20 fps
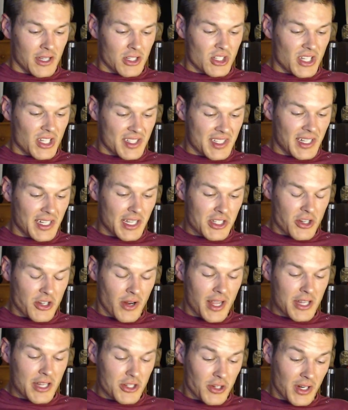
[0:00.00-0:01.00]
Just to get
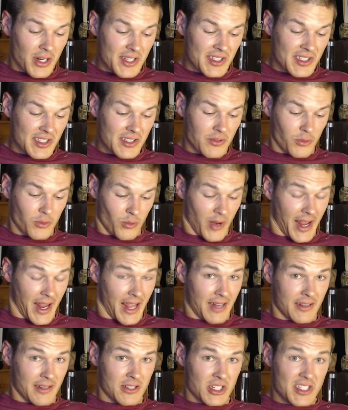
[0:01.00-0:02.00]
your interest
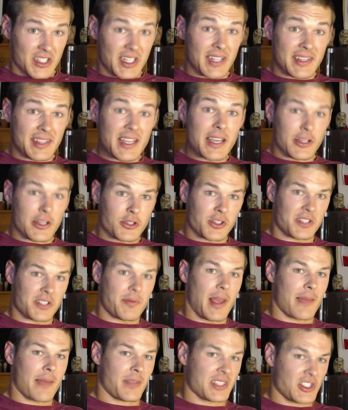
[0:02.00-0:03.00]
rate, just to get the
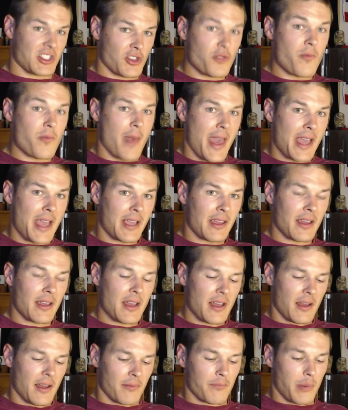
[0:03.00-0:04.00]
interest payments you make
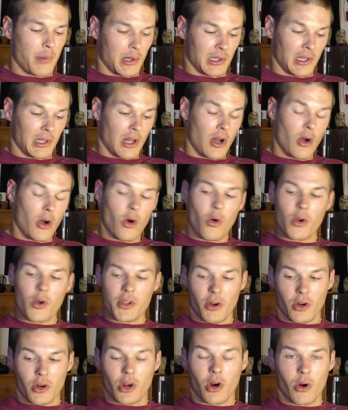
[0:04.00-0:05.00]
below
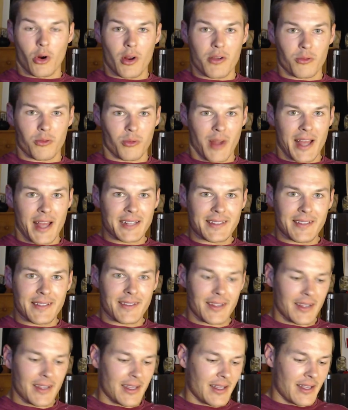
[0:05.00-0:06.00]
your current rent,
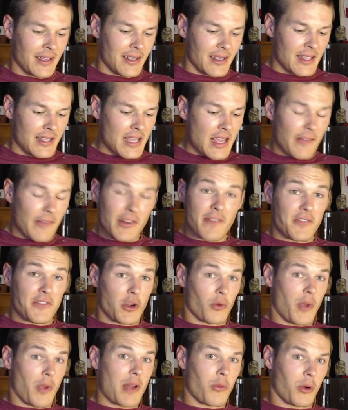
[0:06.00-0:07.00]
even if
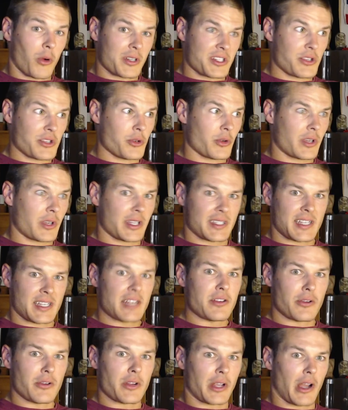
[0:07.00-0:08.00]
your rent were to
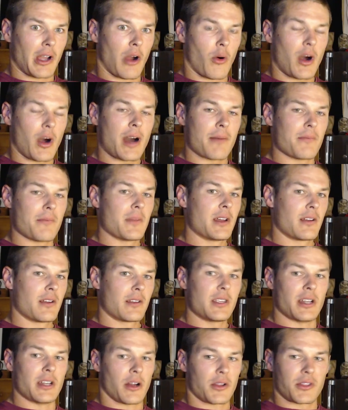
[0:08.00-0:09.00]
continue to go up,
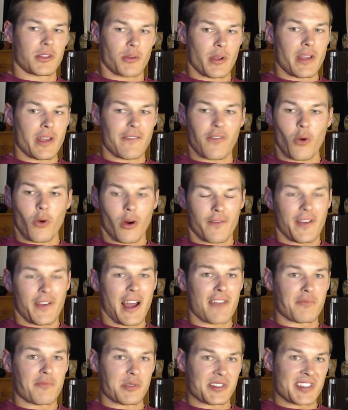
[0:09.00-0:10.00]
3, 4,
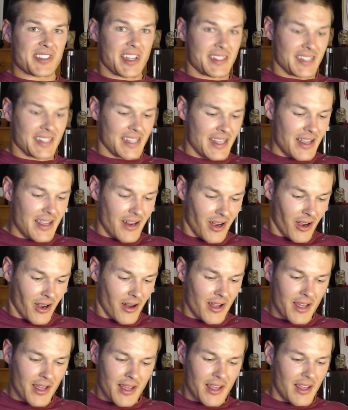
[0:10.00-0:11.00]
5% a
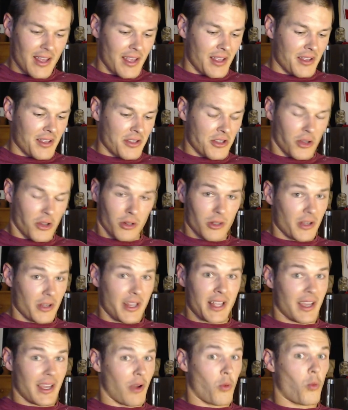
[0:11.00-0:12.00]
year, you're
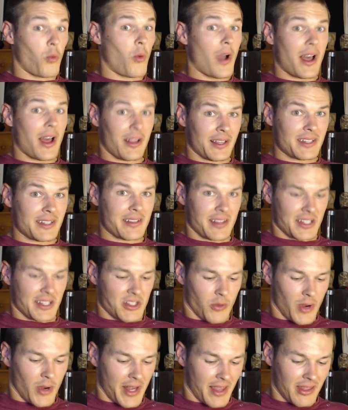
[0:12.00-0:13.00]
looking at well into the
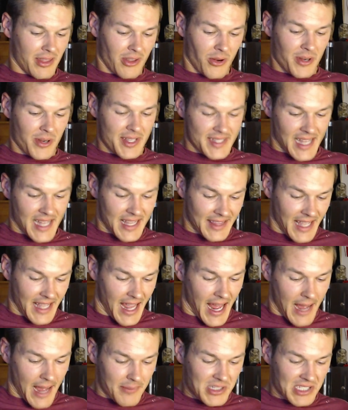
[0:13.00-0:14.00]
2030s at
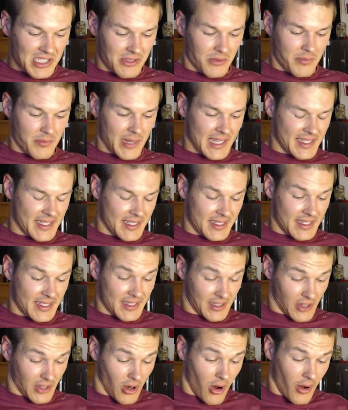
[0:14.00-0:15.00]
the absolute
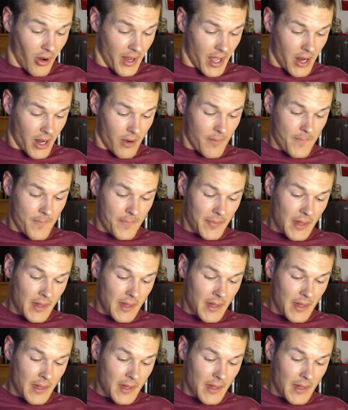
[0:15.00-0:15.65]
best scenario.